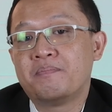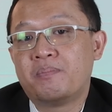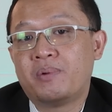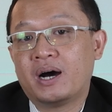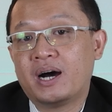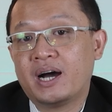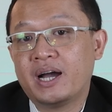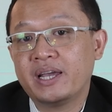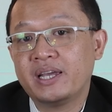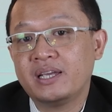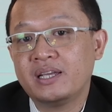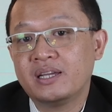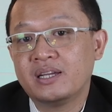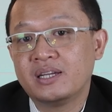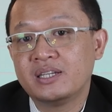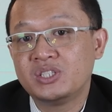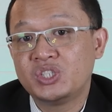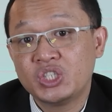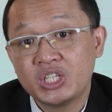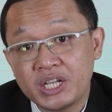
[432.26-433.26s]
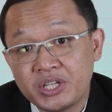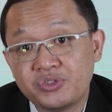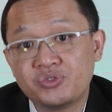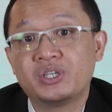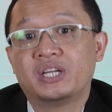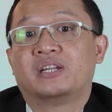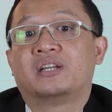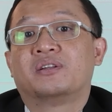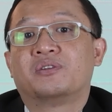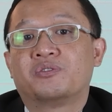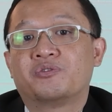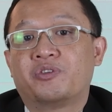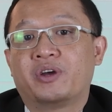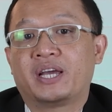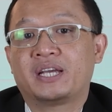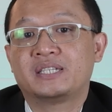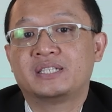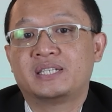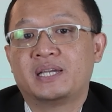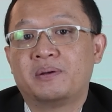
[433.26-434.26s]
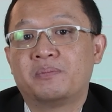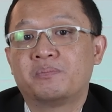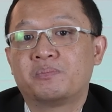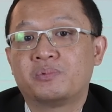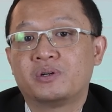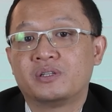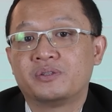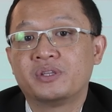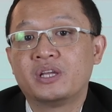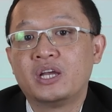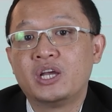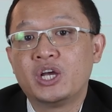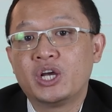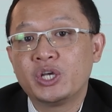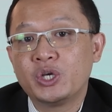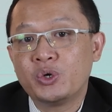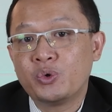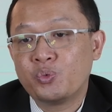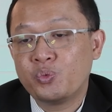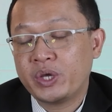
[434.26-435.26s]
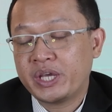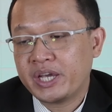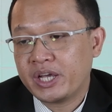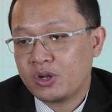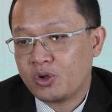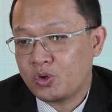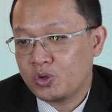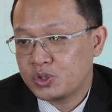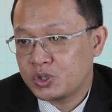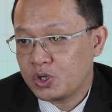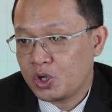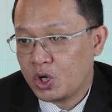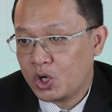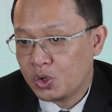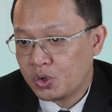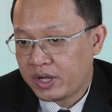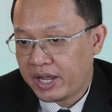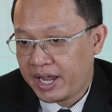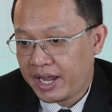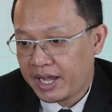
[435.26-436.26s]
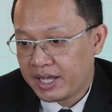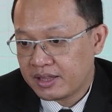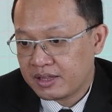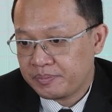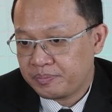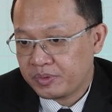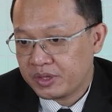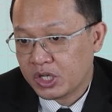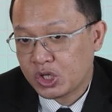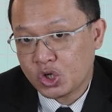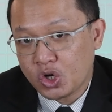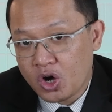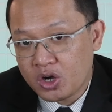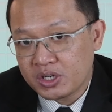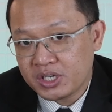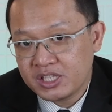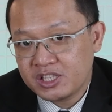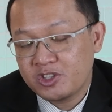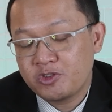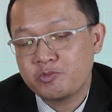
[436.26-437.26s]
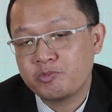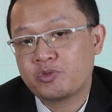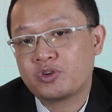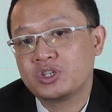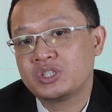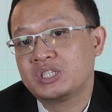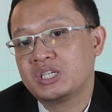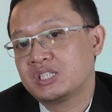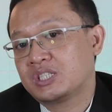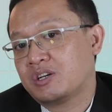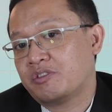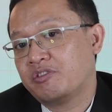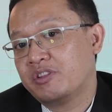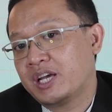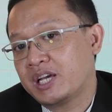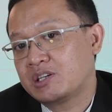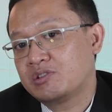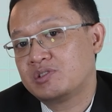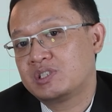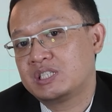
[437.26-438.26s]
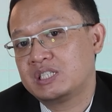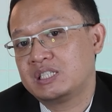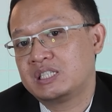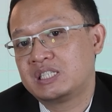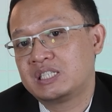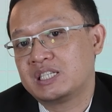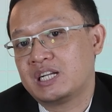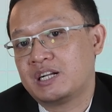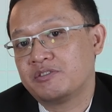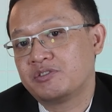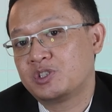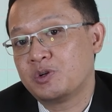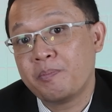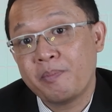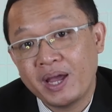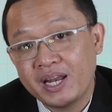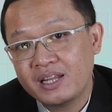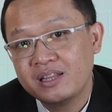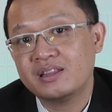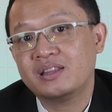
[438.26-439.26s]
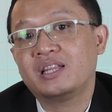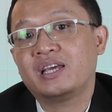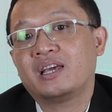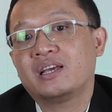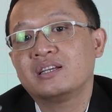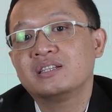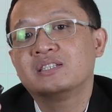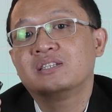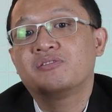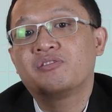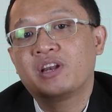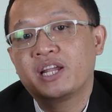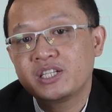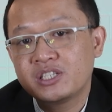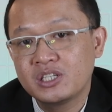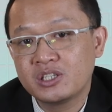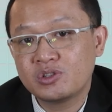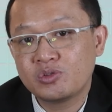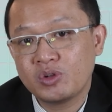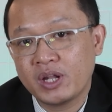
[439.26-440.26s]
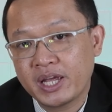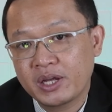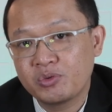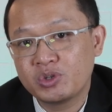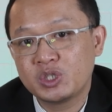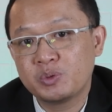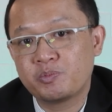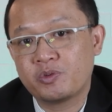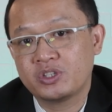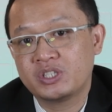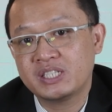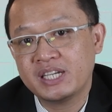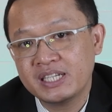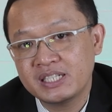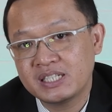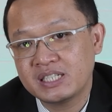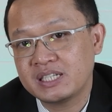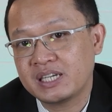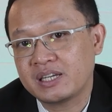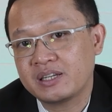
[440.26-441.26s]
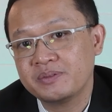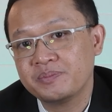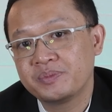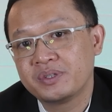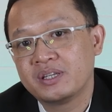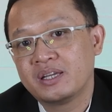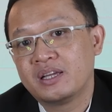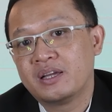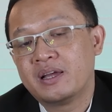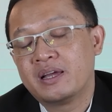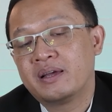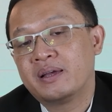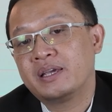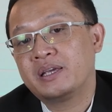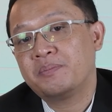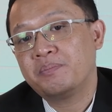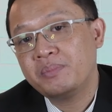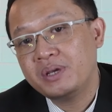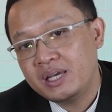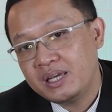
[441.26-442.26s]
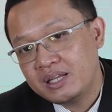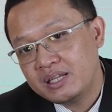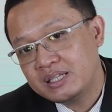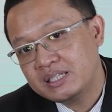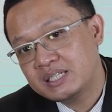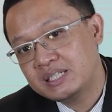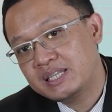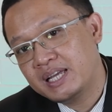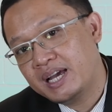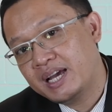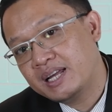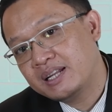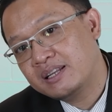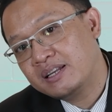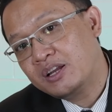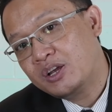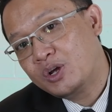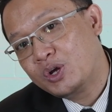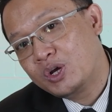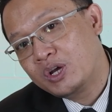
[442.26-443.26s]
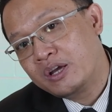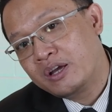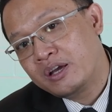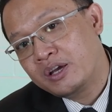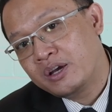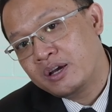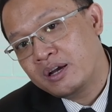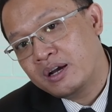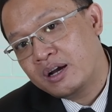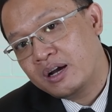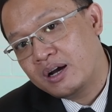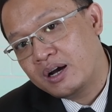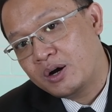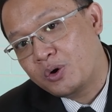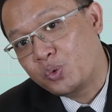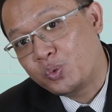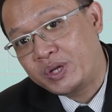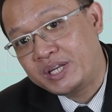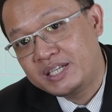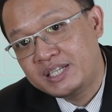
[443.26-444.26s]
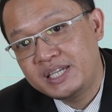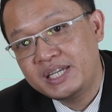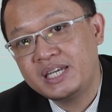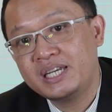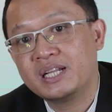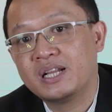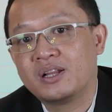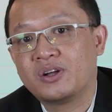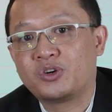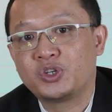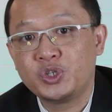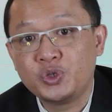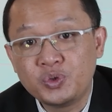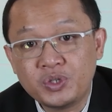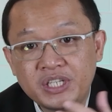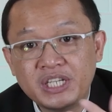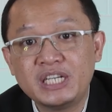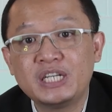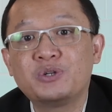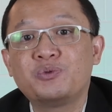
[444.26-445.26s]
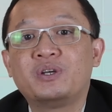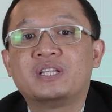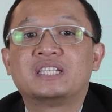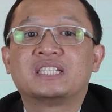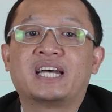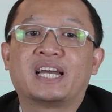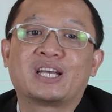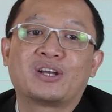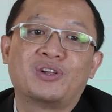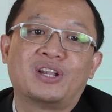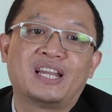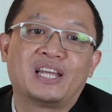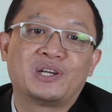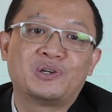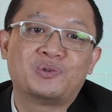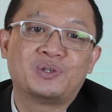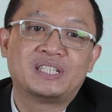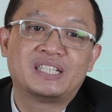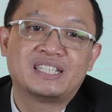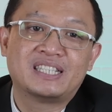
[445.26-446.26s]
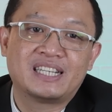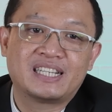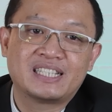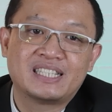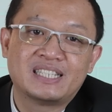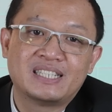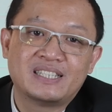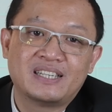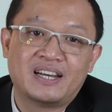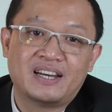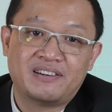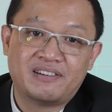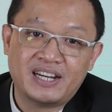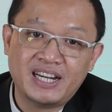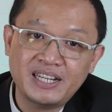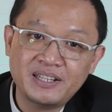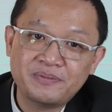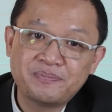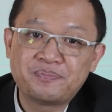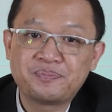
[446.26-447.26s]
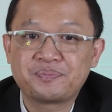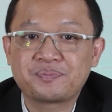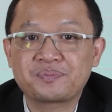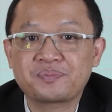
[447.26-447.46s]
by children, for example. We can also look at the cognitive process of language itself. So many things related to language processing, it means that we deal or you deal with psycholinguistics, all right?